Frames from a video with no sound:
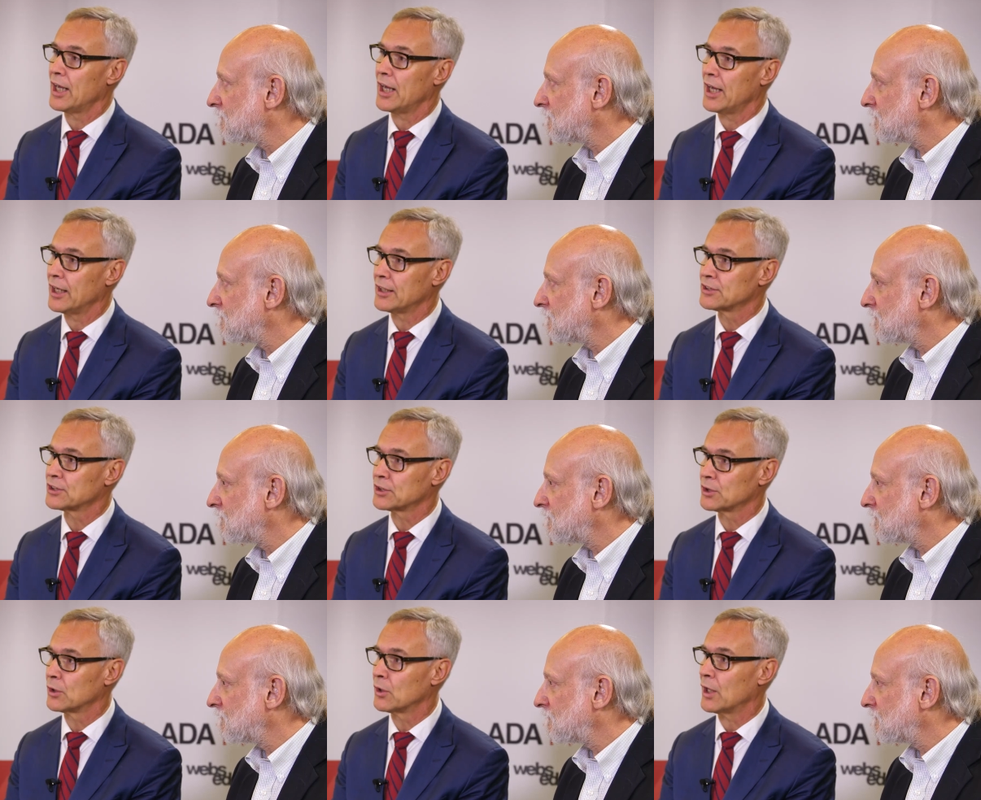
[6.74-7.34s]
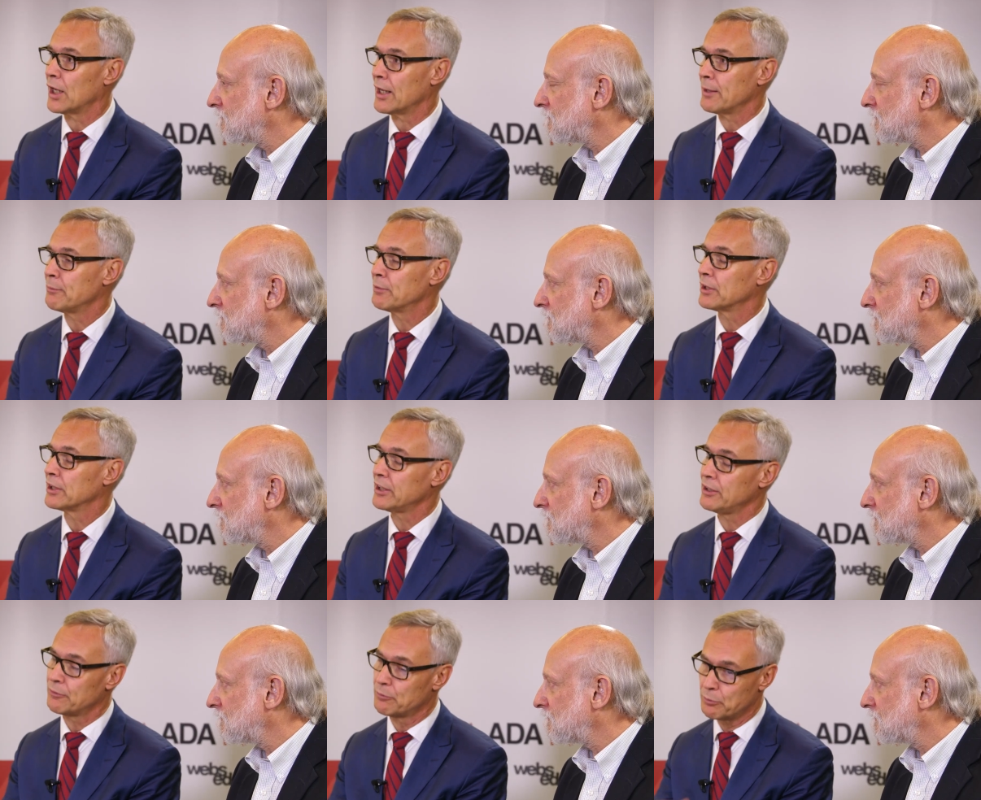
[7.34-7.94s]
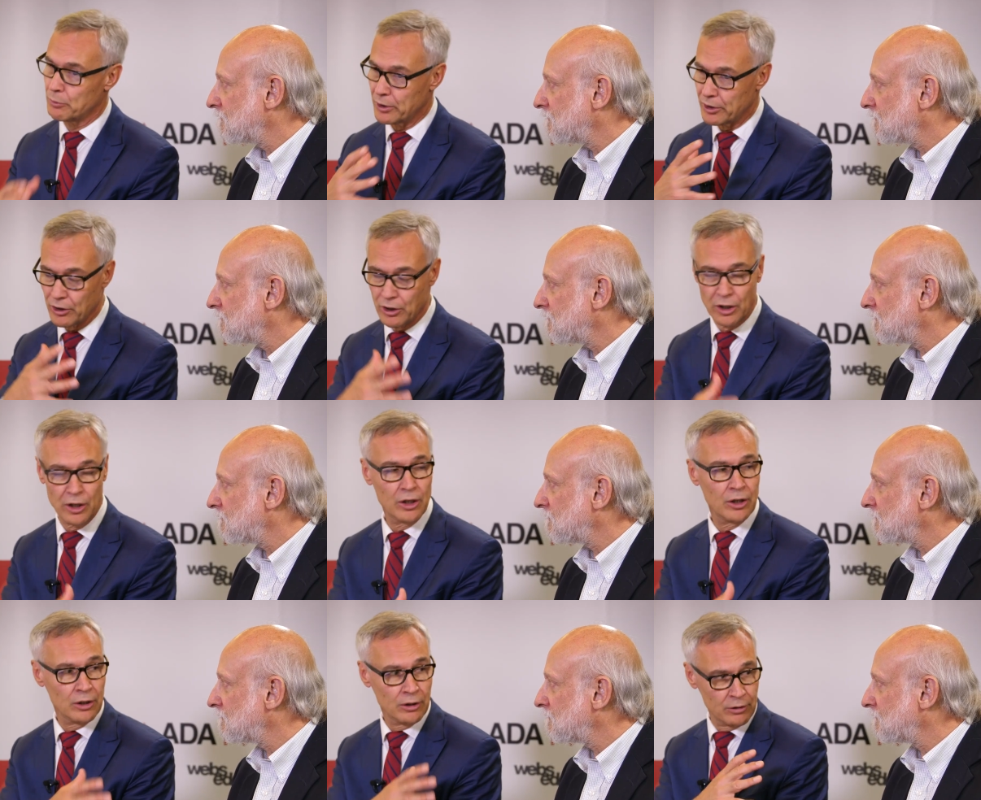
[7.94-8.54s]
Speaker 1: And so I believe
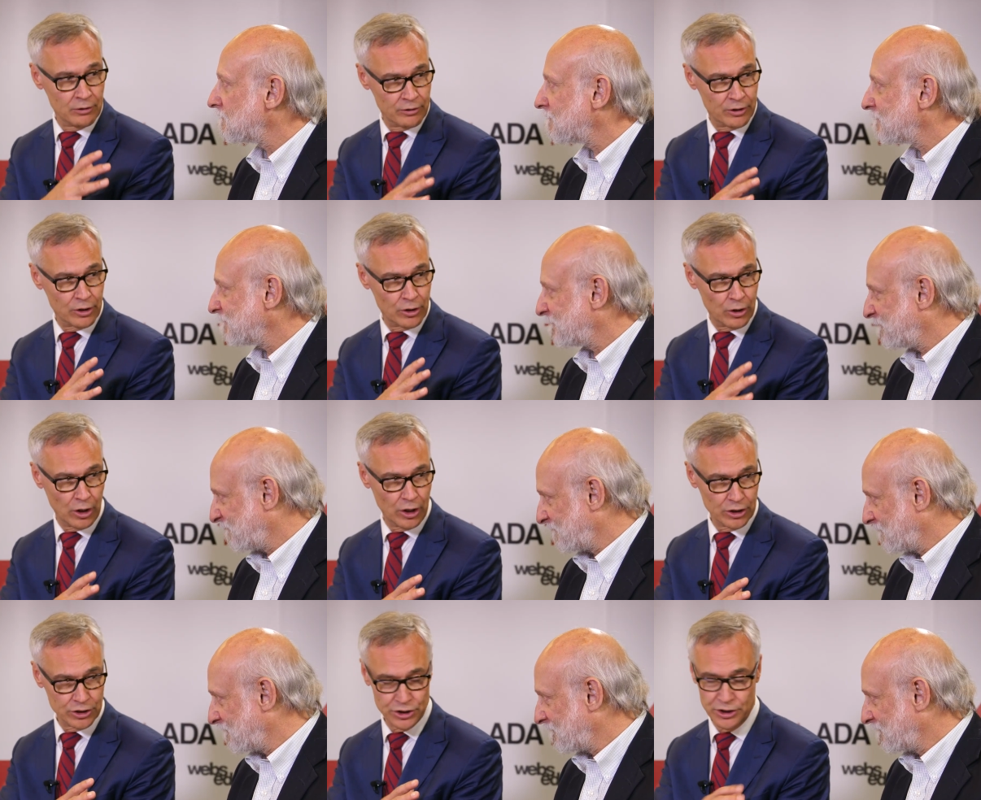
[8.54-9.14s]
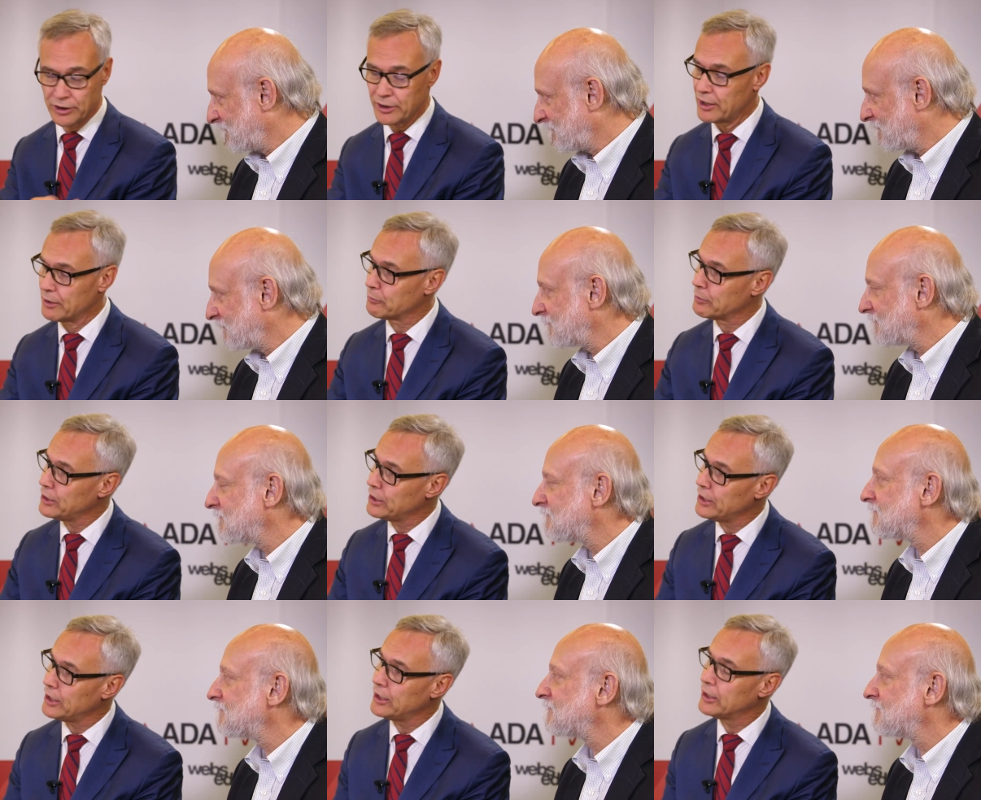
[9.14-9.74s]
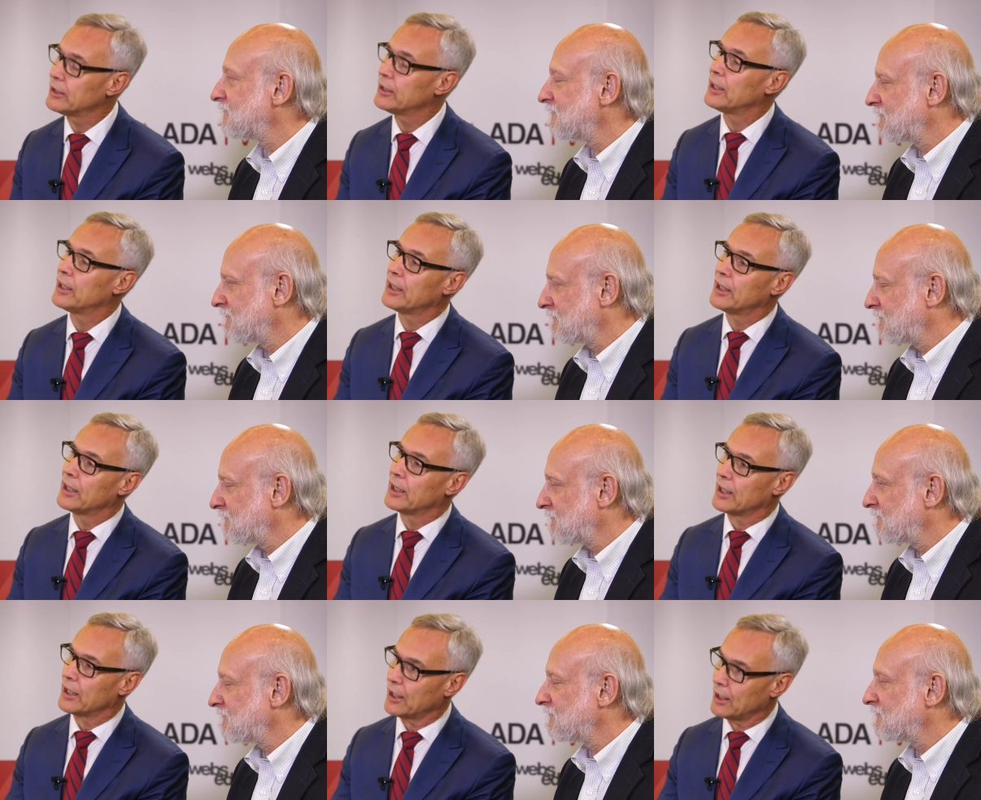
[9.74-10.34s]
with all the caution that we need,
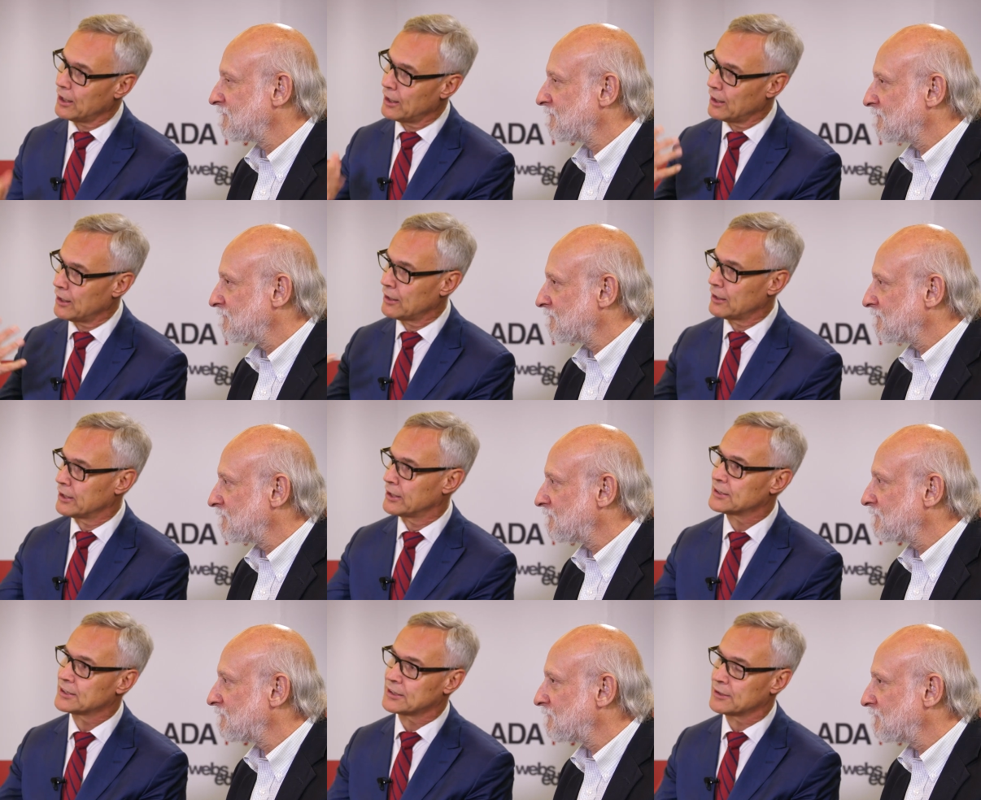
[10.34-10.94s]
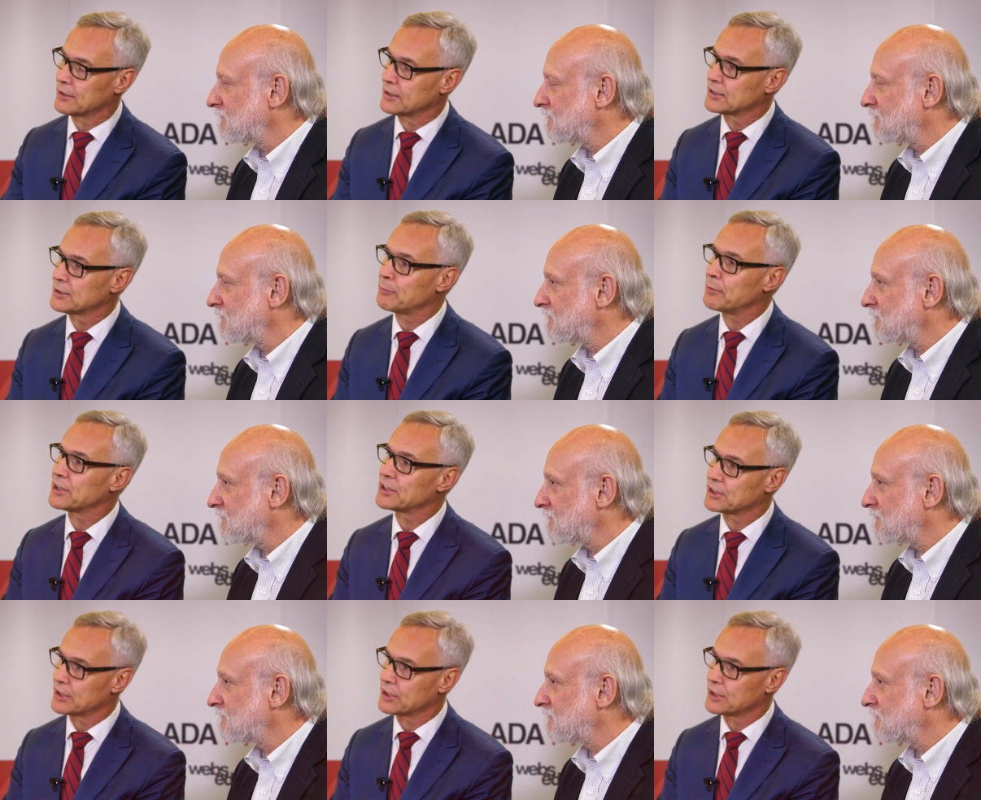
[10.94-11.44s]
uh, it's, it's a big